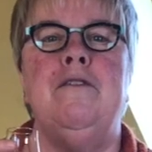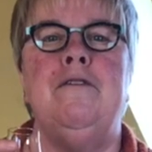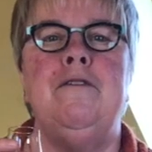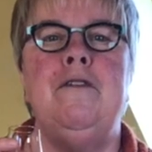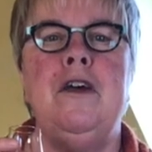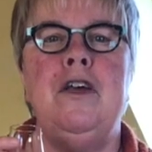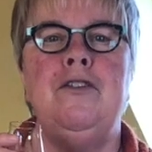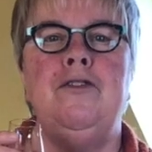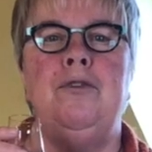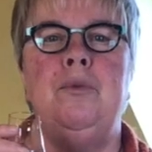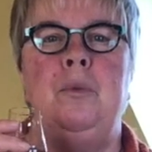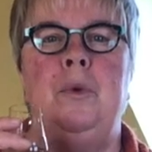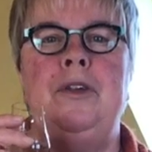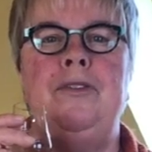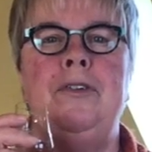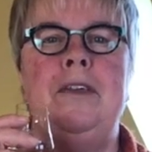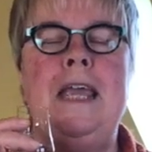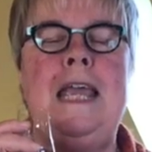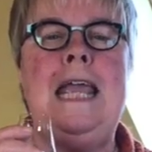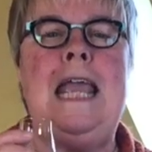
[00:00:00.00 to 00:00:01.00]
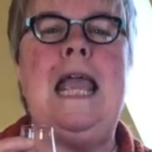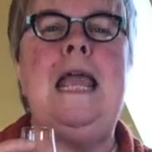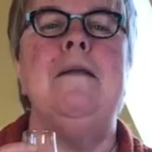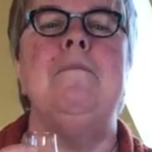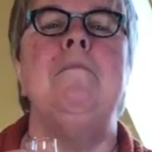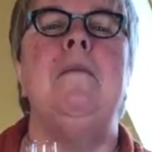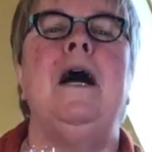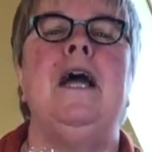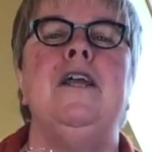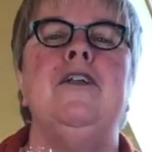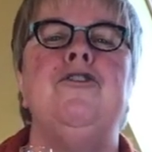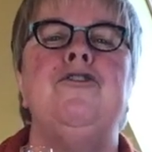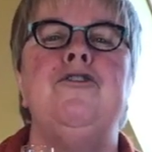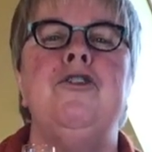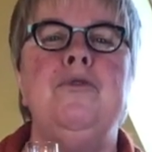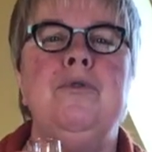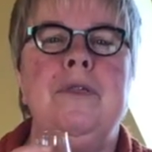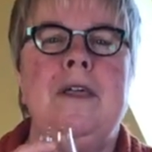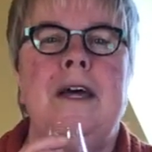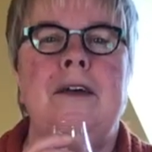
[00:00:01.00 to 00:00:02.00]
first whisky in my
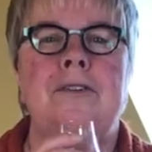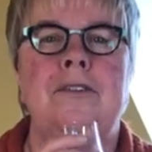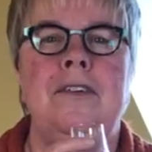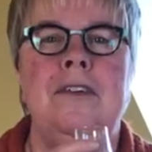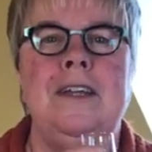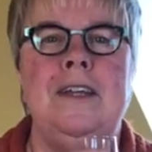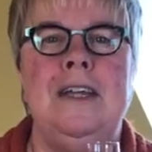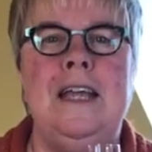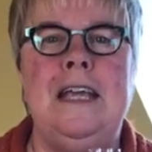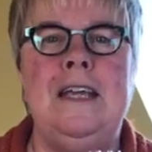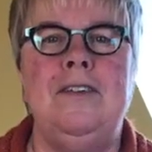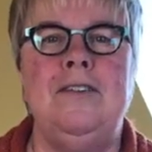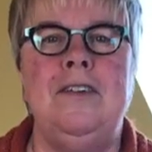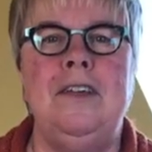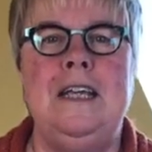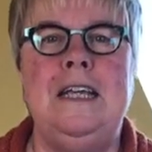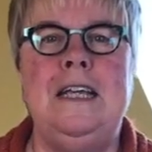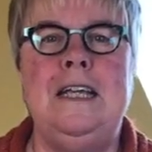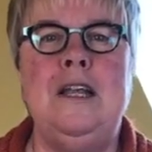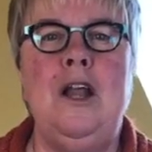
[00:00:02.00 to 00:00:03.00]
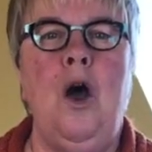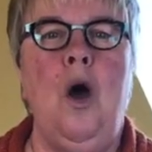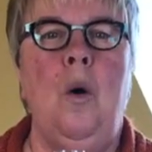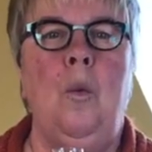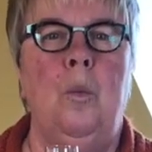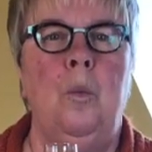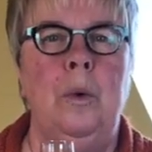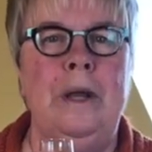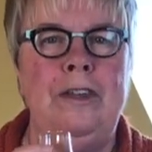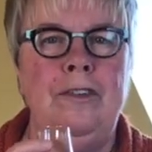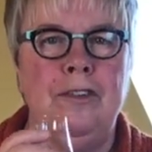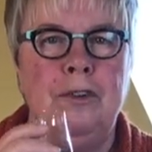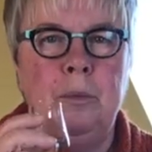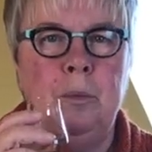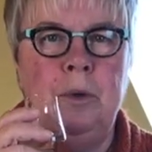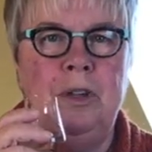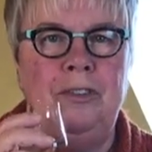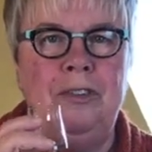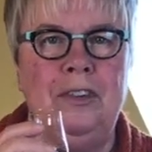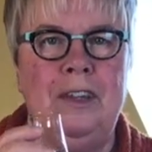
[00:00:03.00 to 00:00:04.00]
2018 Winter
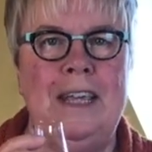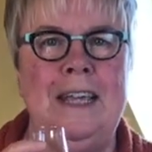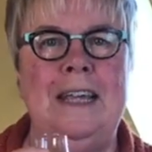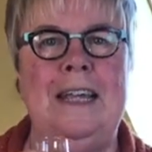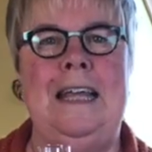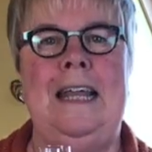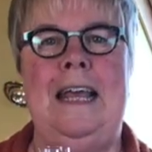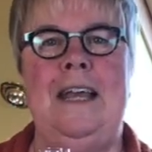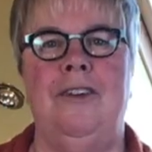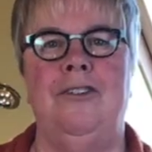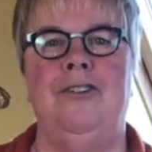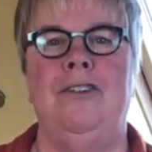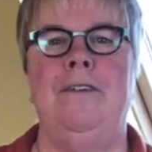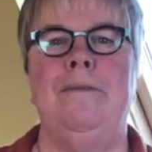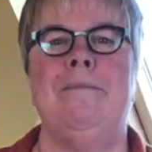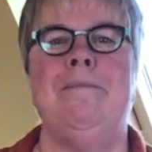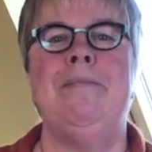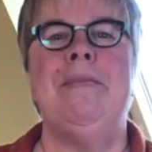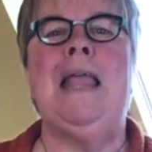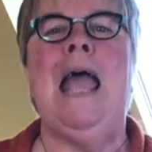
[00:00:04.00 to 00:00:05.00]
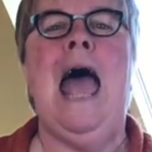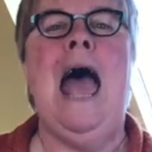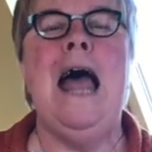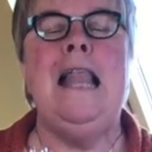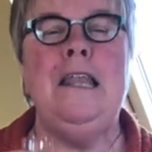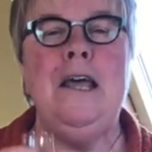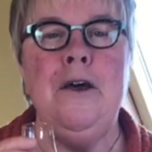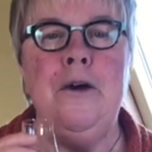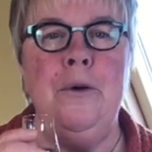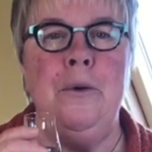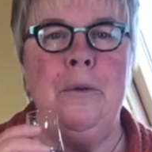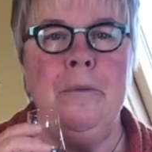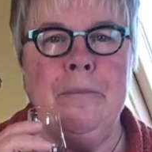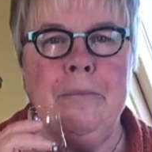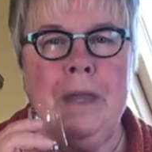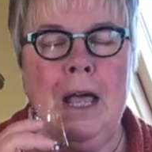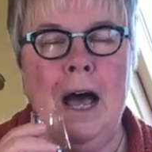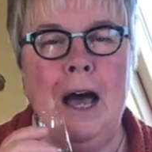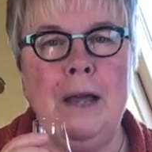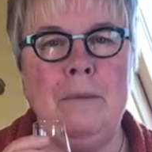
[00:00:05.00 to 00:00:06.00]
Whisky collection. Hello,
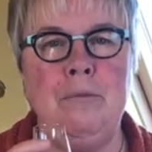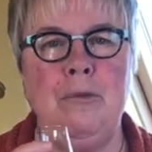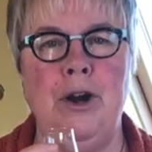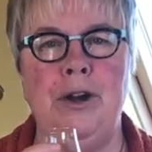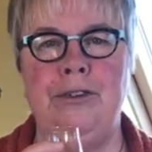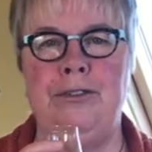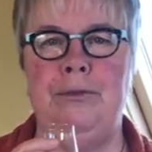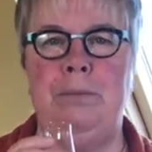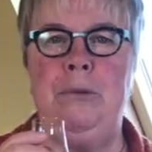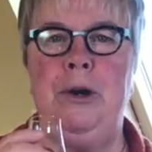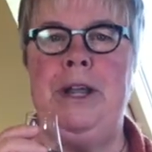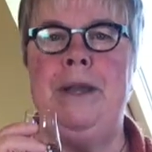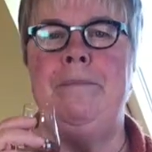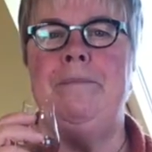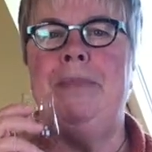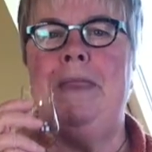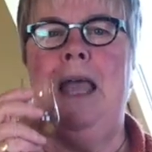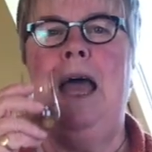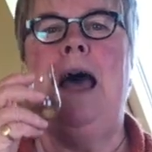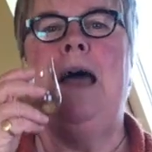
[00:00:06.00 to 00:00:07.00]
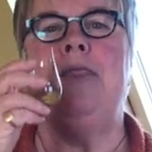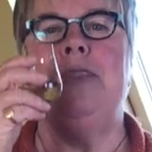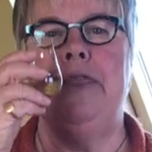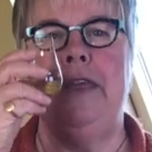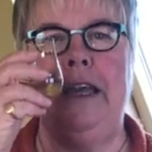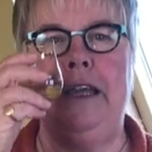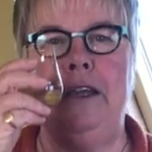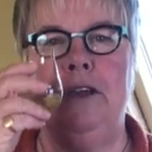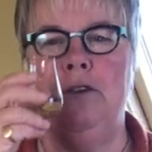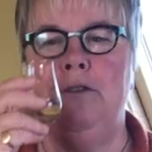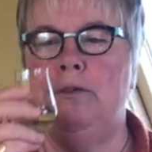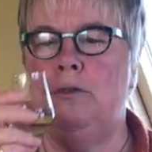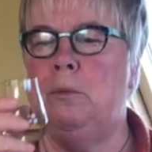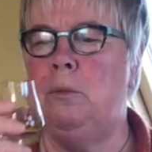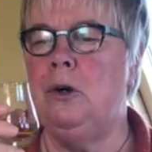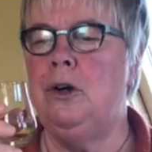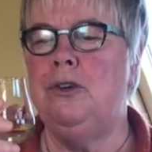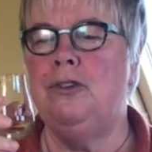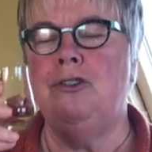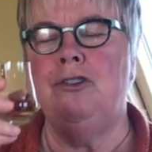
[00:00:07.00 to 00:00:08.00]
I'm Rosemary and thank you for
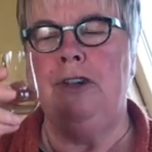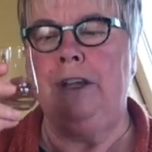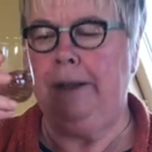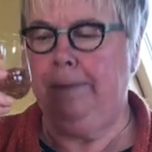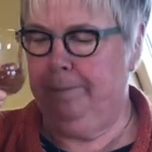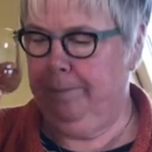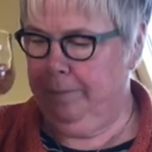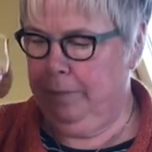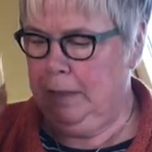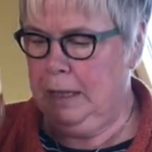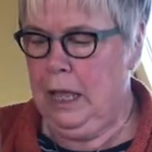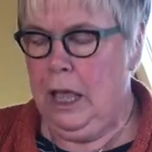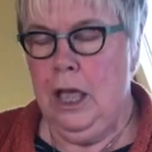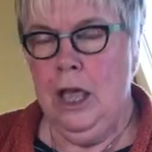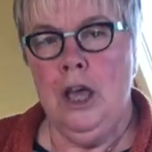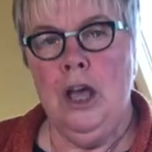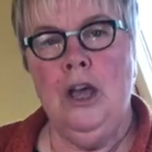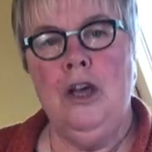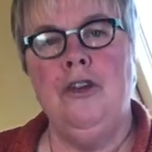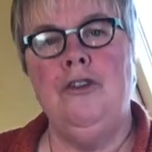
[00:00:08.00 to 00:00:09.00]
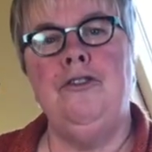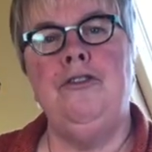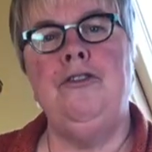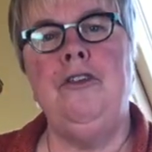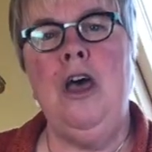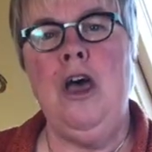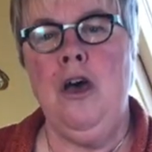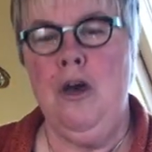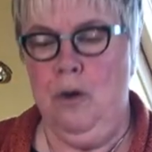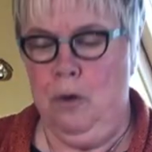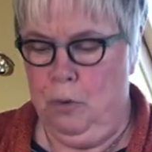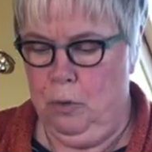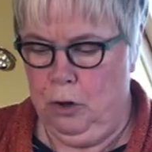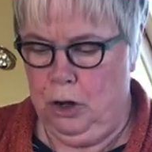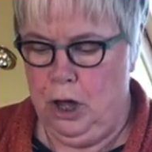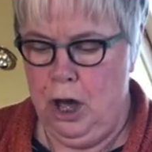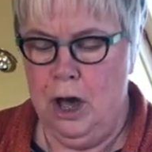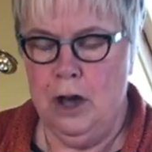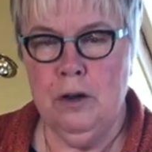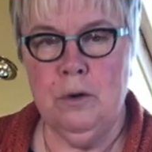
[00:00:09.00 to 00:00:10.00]
watching. So,
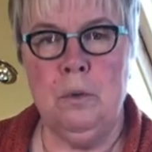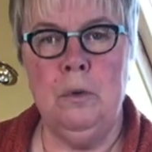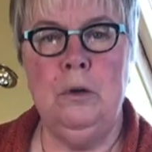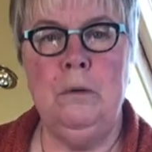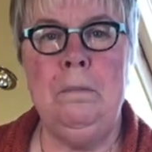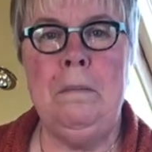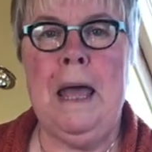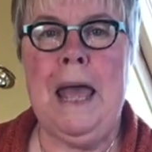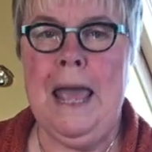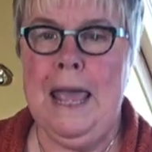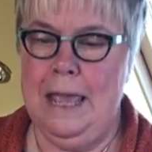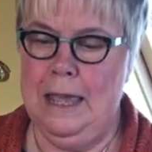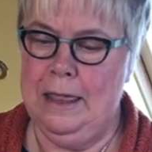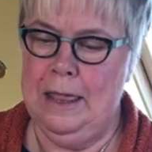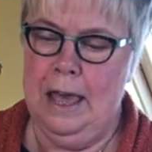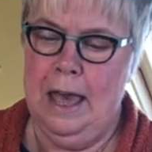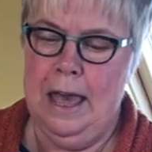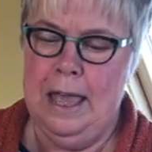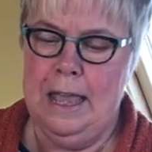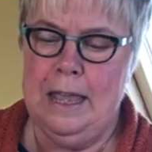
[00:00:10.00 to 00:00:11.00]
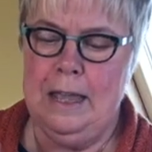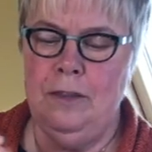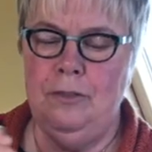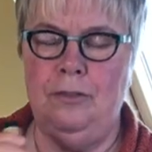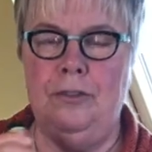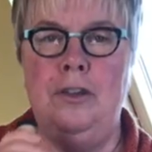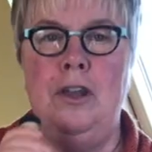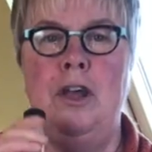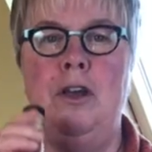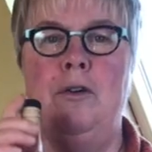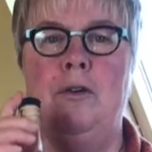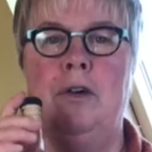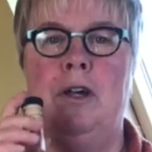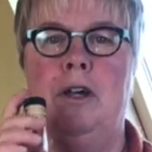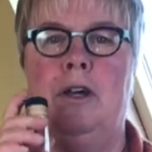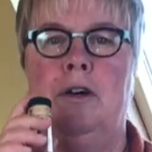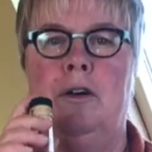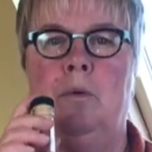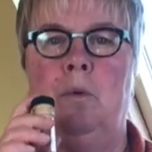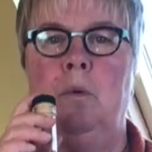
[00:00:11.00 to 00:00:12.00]
Kirkwall Bay, there is no
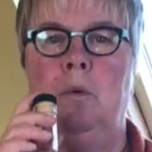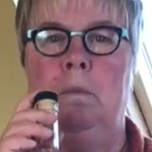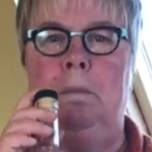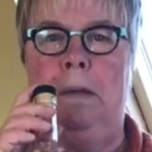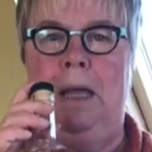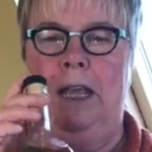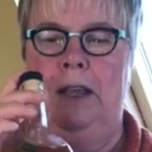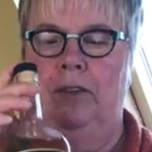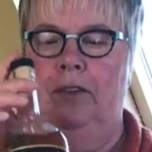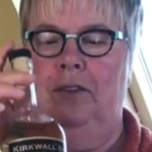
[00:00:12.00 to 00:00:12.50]
Kirkwall Bay